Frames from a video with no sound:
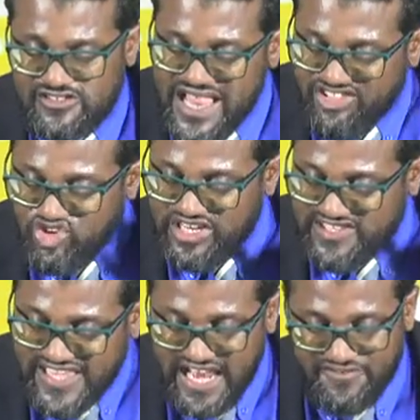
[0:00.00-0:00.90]
naturally
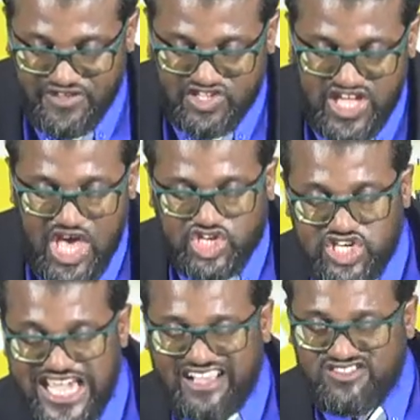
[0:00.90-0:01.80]
selfish.
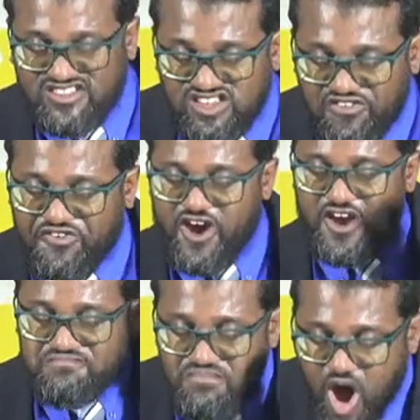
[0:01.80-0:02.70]
She has suffered
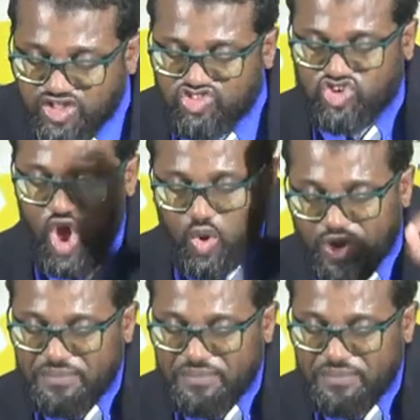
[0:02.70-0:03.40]
much with